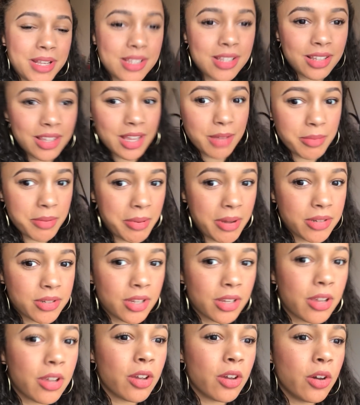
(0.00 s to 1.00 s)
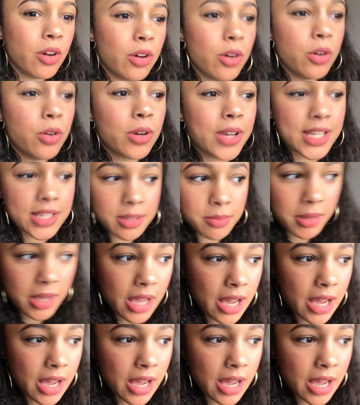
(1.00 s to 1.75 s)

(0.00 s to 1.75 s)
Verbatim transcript: Basically I'm about to go get some